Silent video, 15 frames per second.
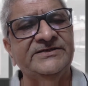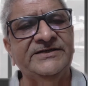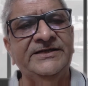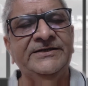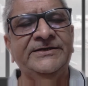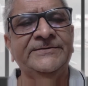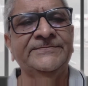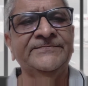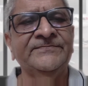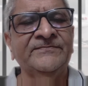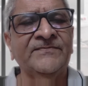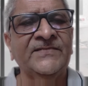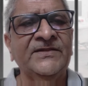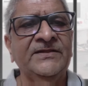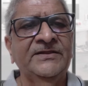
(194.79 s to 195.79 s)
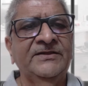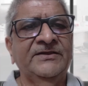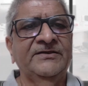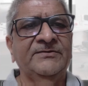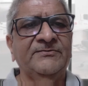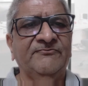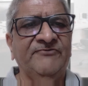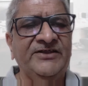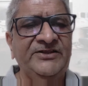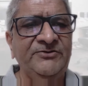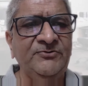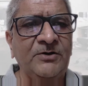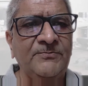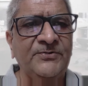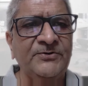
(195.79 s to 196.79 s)
And when
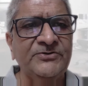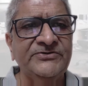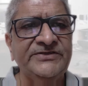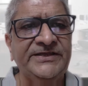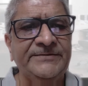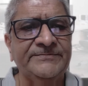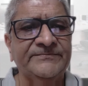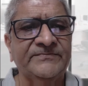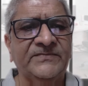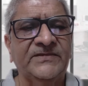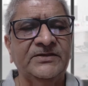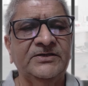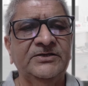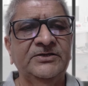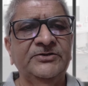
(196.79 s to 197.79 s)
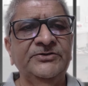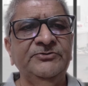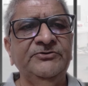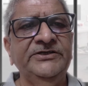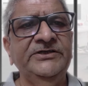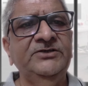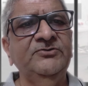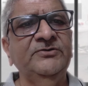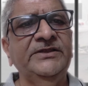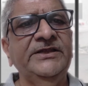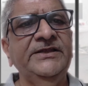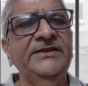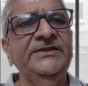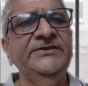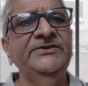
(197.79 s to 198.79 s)
you approach them, you need to
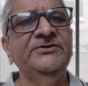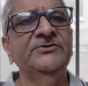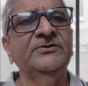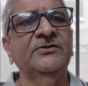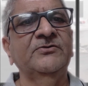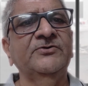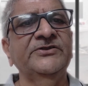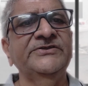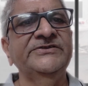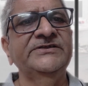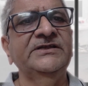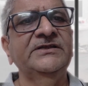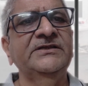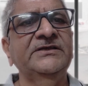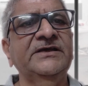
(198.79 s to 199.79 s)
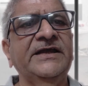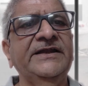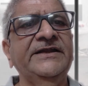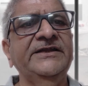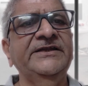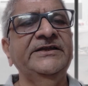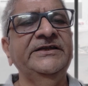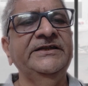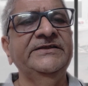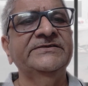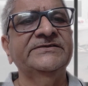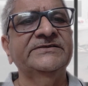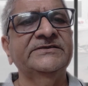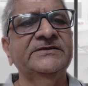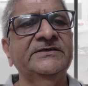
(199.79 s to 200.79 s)
carry your original
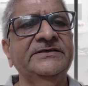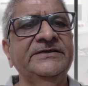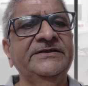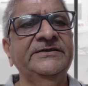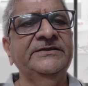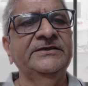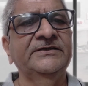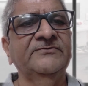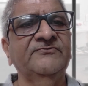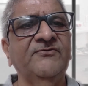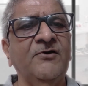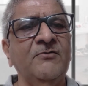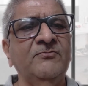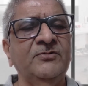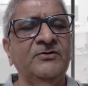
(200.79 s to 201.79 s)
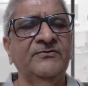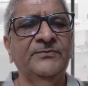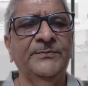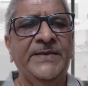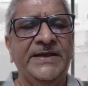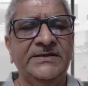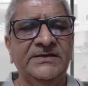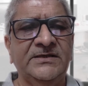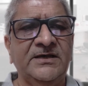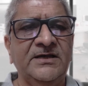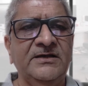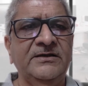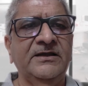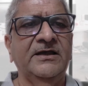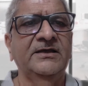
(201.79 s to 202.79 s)
identities in the form of PAN
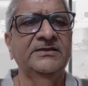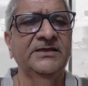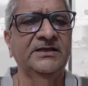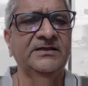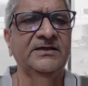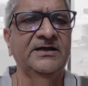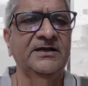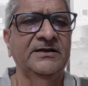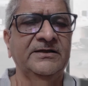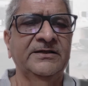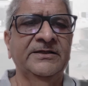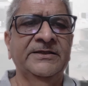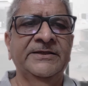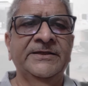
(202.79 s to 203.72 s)
card, Aadhaar card,